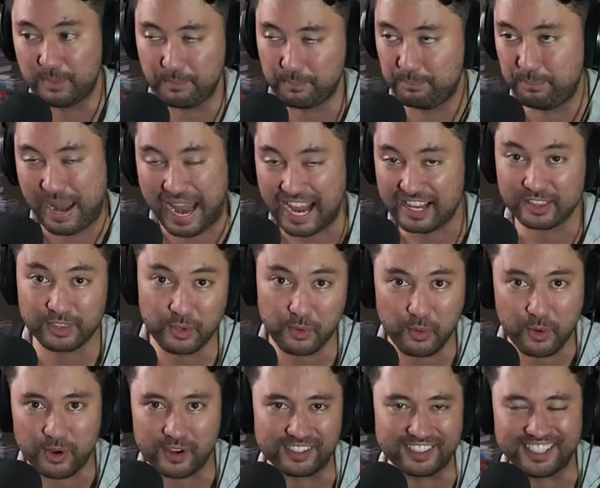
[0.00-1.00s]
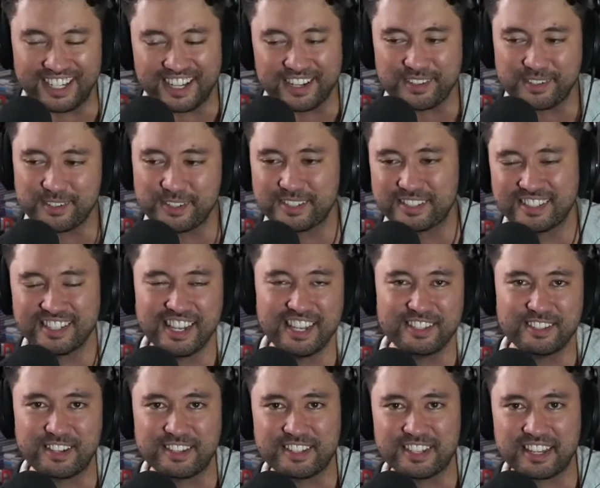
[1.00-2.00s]
backdoor deals
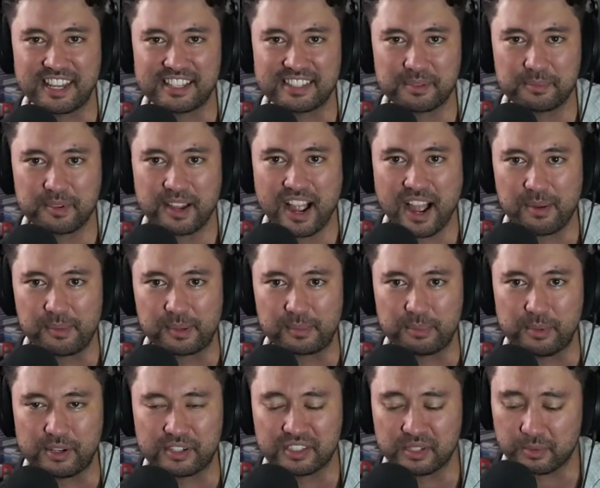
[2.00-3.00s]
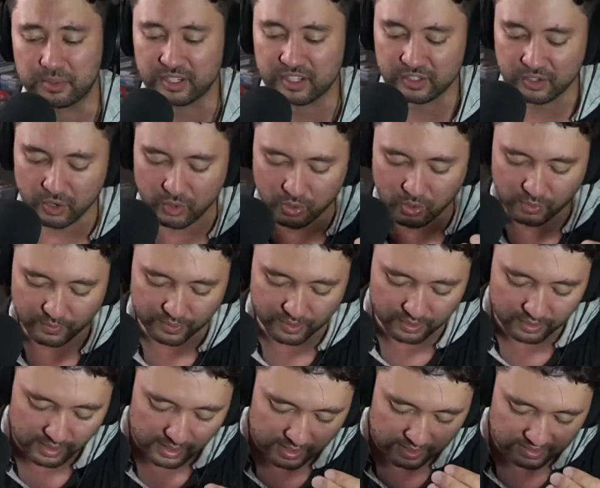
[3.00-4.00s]
just to get some comic books. So we're going to go
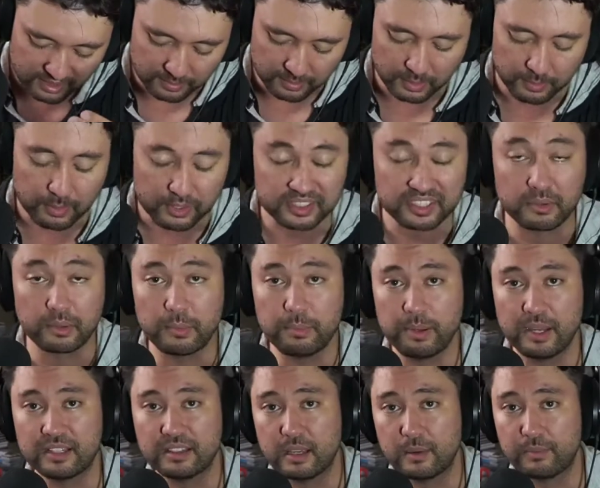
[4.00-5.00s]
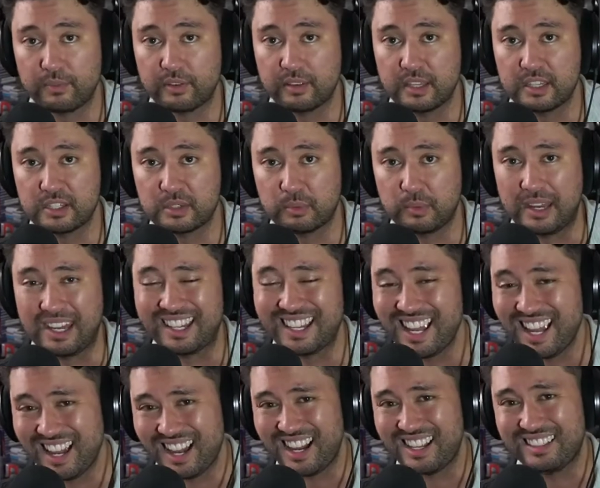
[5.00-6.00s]
over some of the books that we picked up for this week.
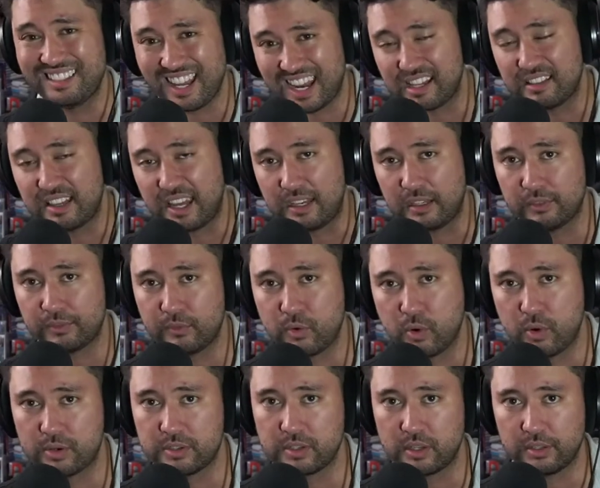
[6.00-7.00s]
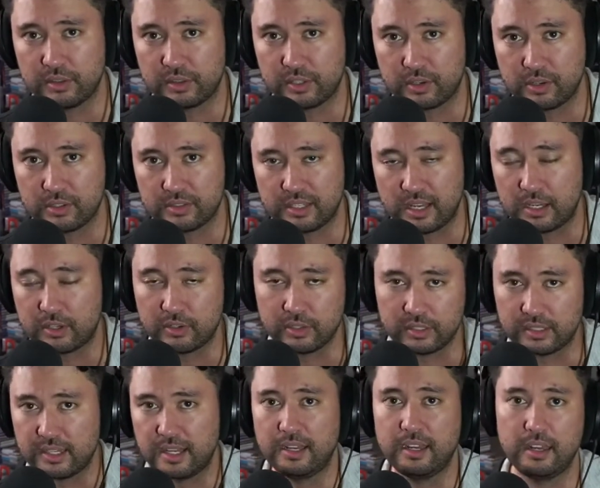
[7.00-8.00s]
A day late, of course, on Thursday.
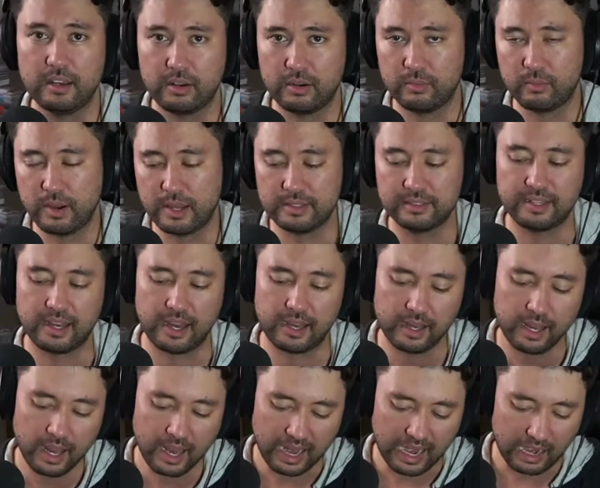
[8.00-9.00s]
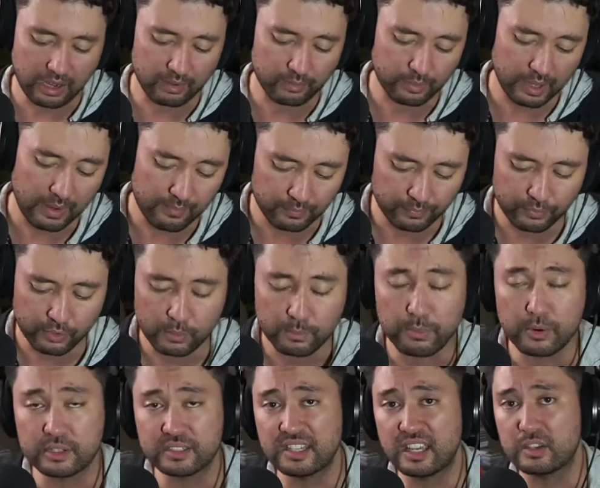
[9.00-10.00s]
Couldn't get in on Wednesday. And we have a few
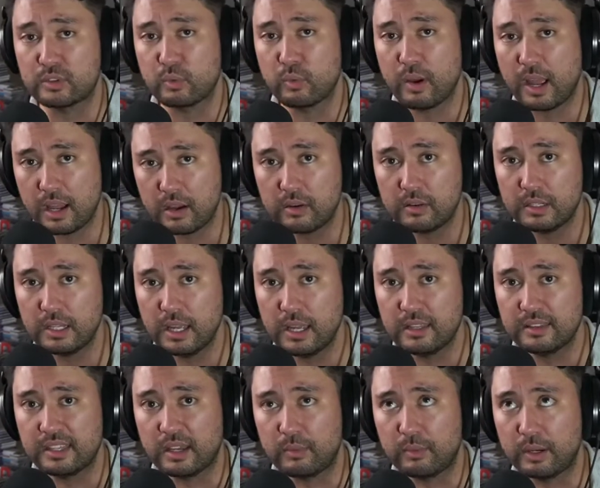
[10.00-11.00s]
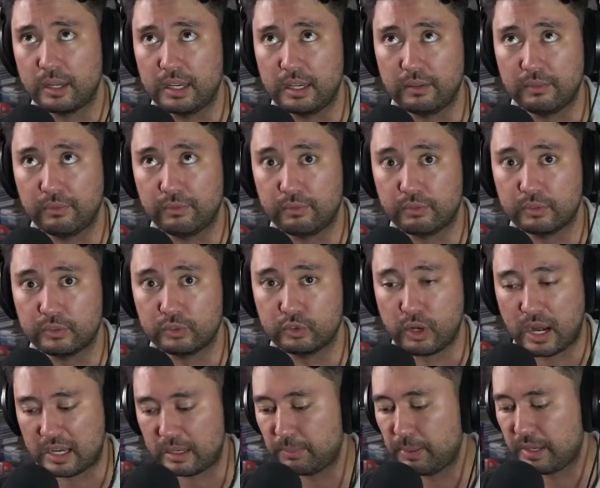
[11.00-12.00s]
books as well that we've
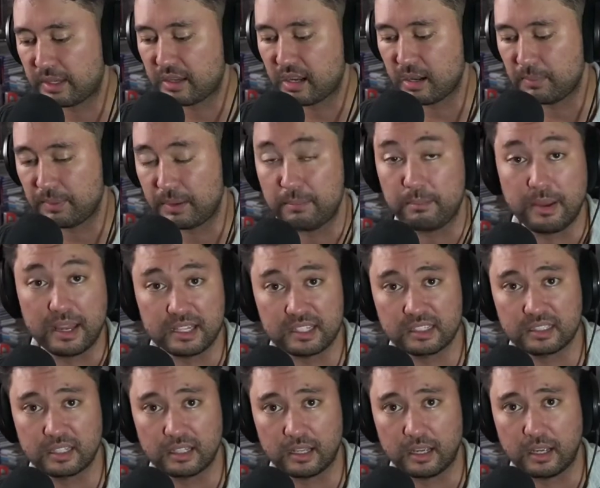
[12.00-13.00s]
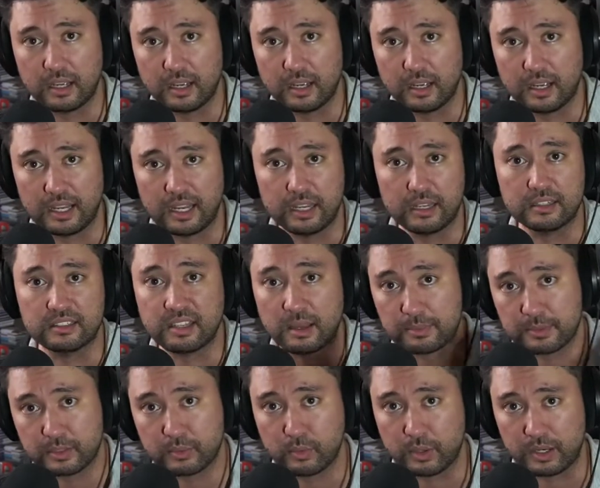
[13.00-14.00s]
tried to pick up and missed in
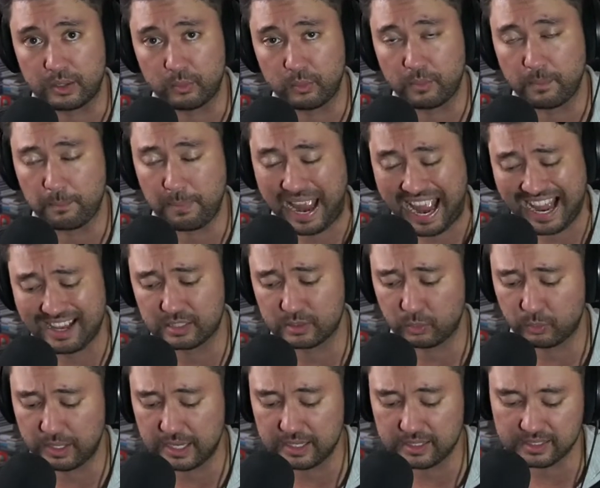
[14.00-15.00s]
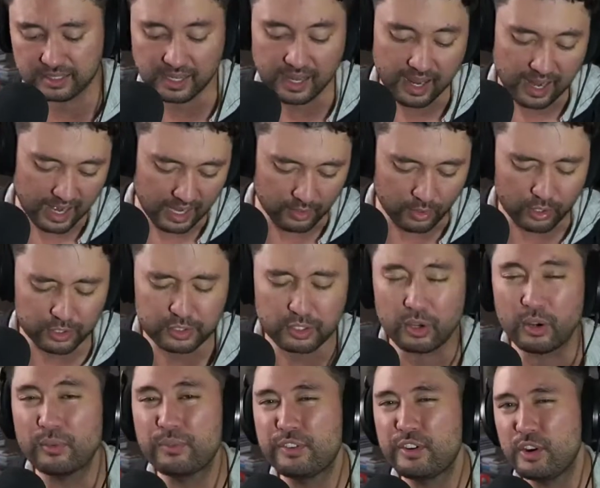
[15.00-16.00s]
subsequent past weeks. And also
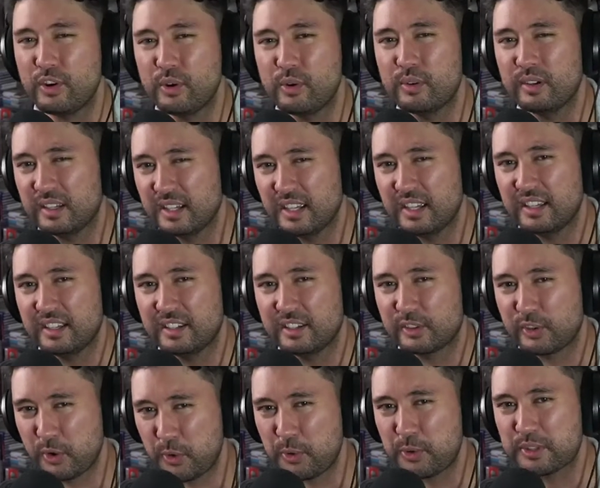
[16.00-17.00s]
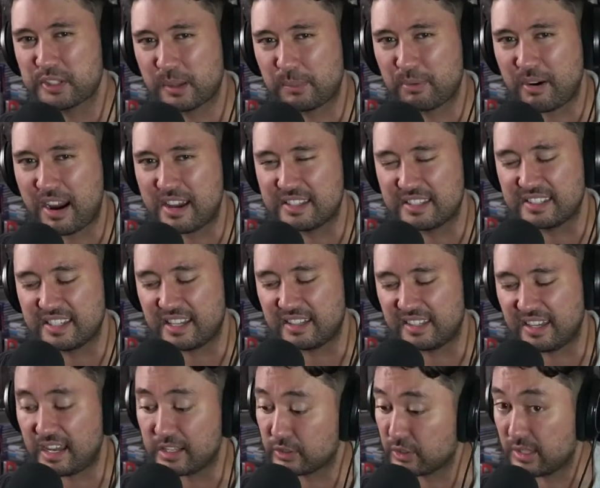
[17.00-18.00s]
a few cool surprises at
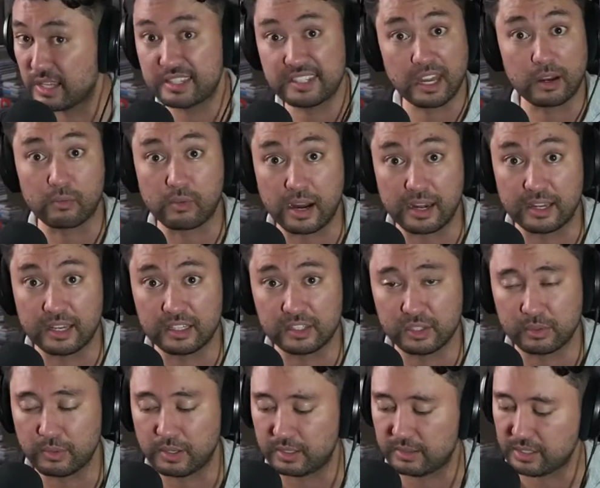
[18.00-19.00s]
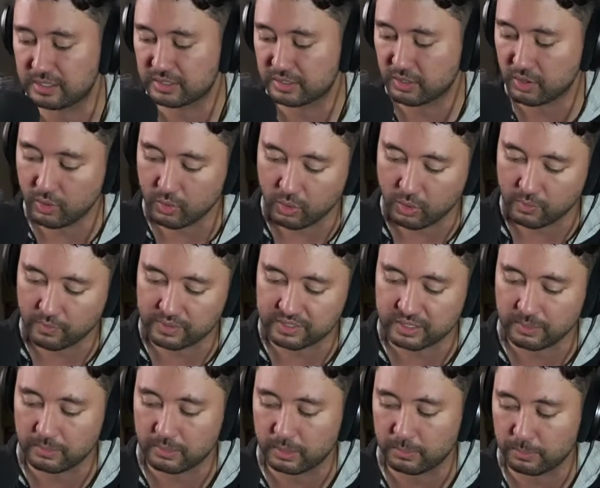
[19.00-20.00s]
the end. So let's get right into it. Let's go over
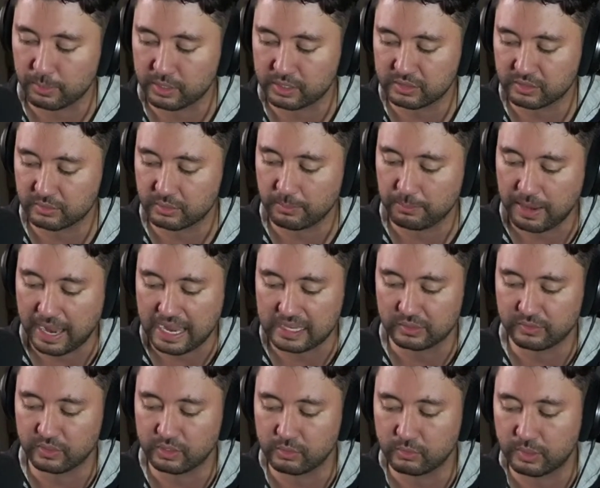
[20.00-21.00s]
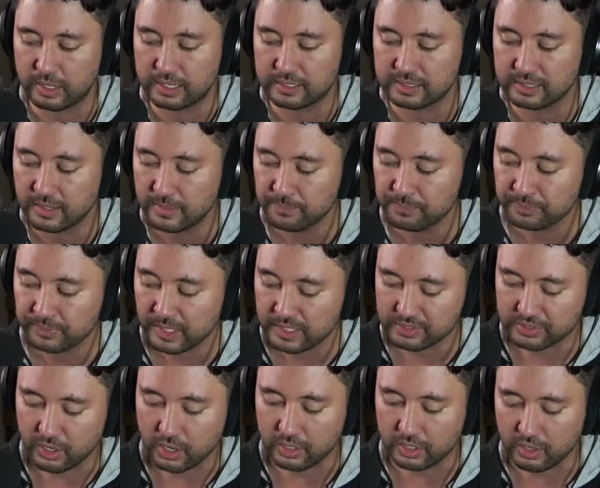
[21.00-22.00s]
some of the books from the past few weeks,
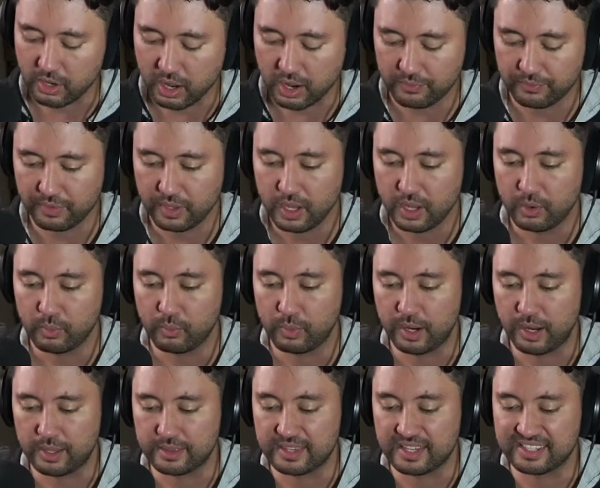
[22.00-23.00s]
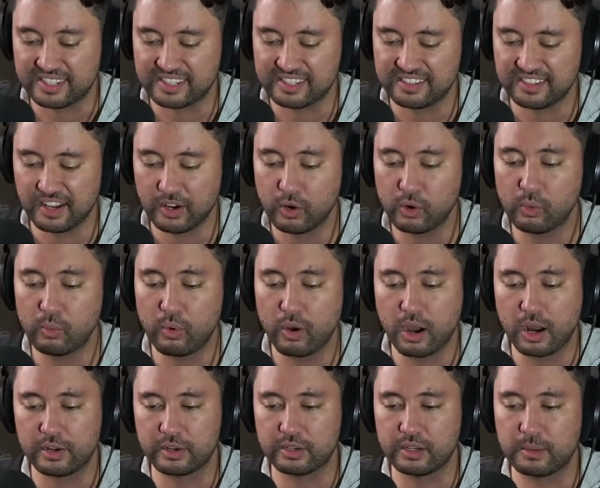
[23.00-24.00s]
starting off with
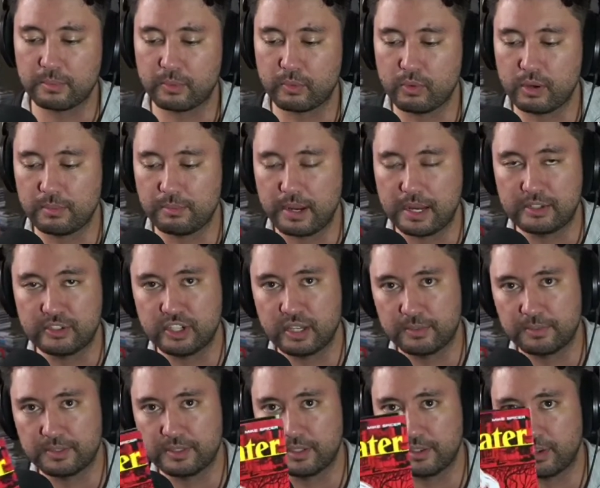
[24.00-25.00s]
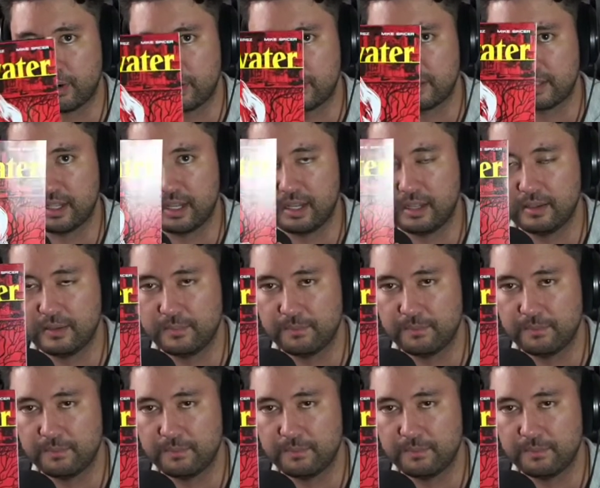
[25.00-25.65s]
Stillwater #1 by Chip Zdarsky.